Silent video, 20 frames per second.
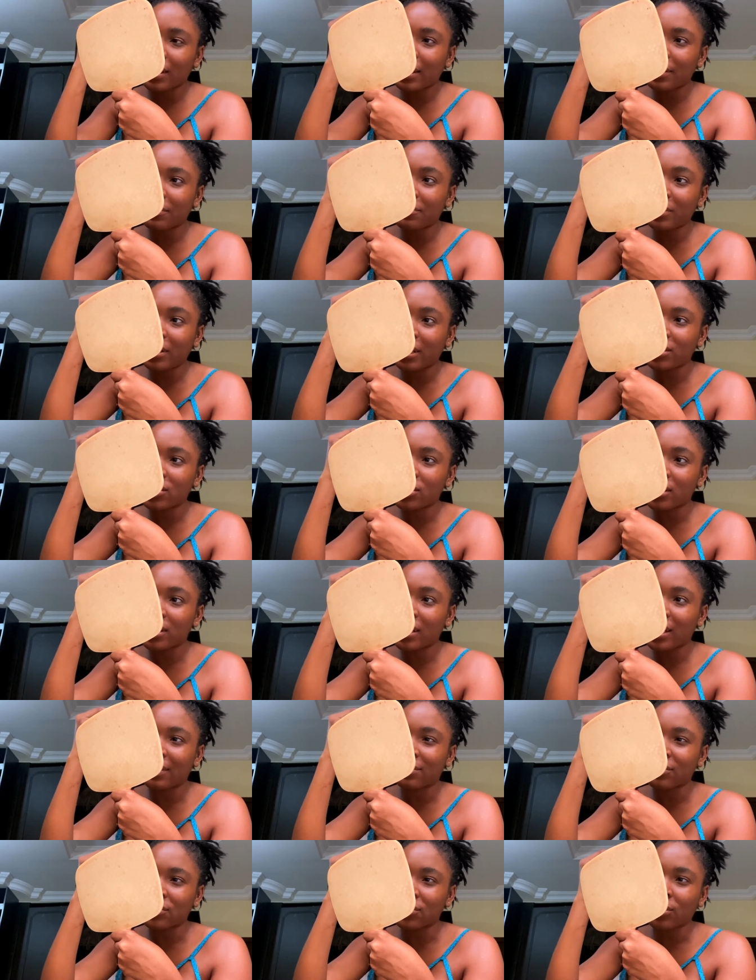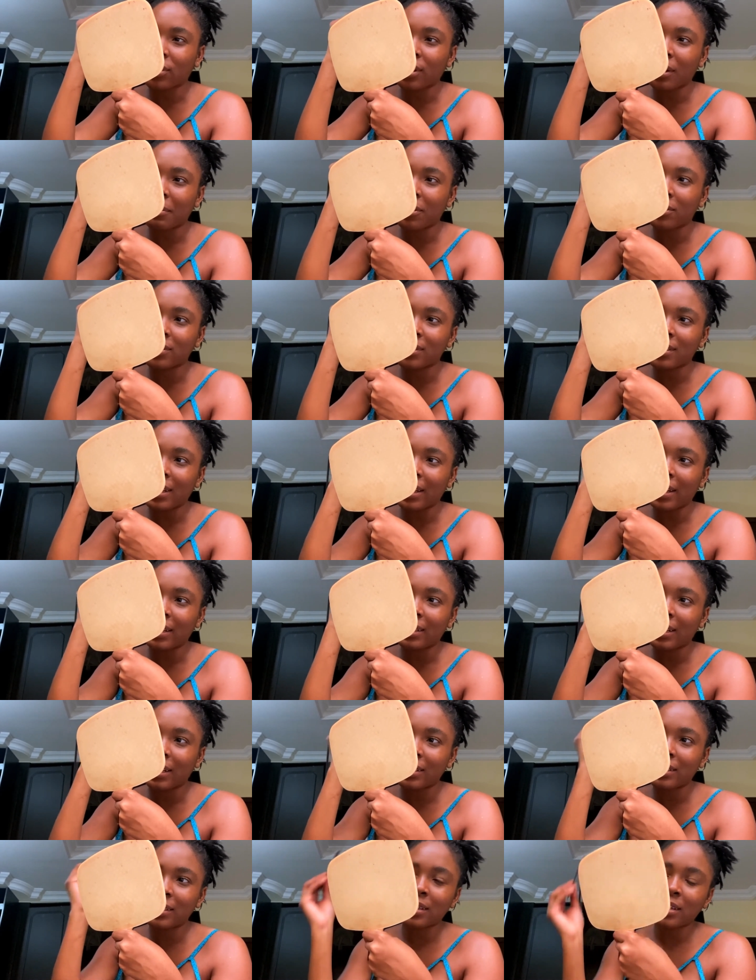I feel like she didn't have to talk about it like
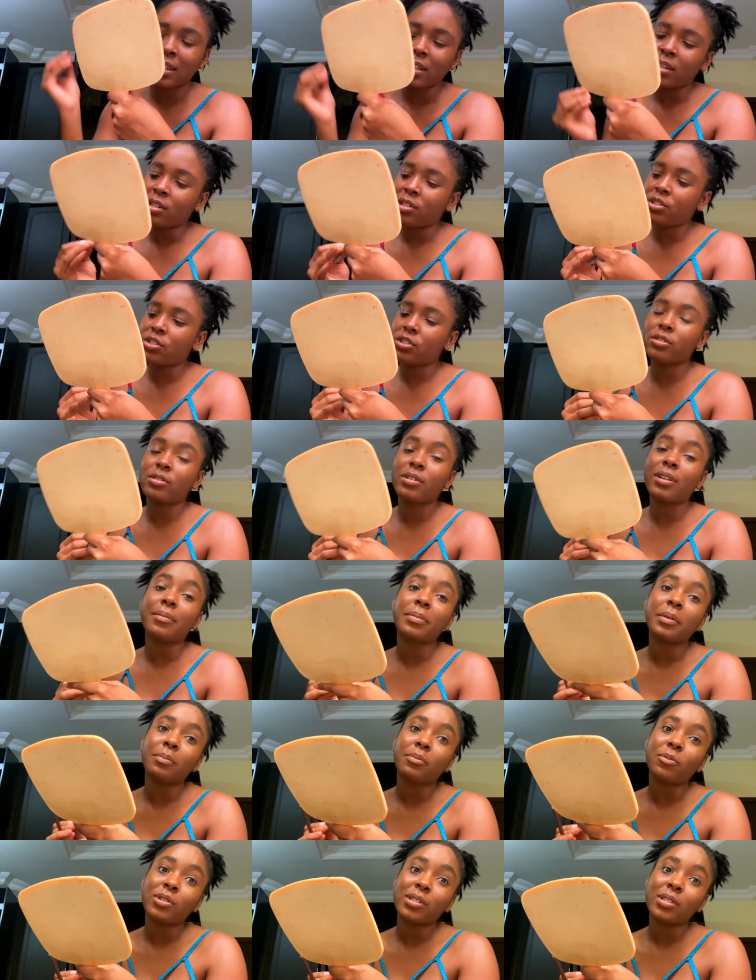that. She could have been more